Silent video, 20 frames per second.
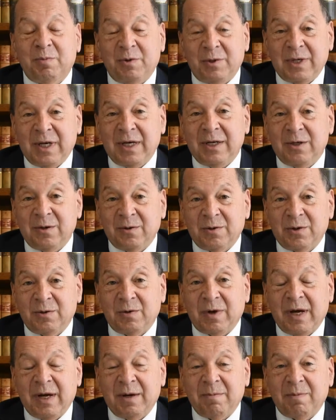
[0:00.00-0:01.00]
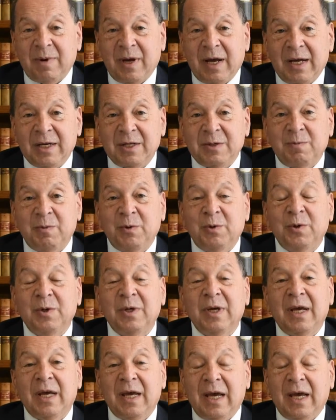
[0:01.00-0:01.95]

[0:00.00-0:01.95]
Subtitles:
present your Australian passport,